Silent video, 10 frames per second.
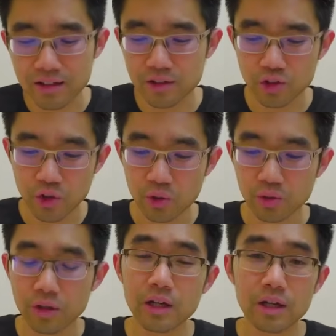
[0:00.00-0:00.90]
So
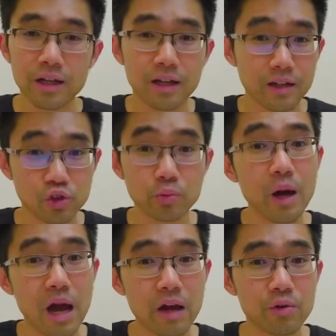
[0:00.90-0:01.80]
super
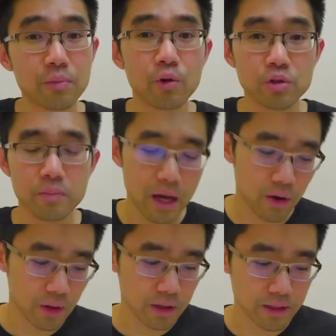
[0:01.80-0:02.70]
high repulsion power,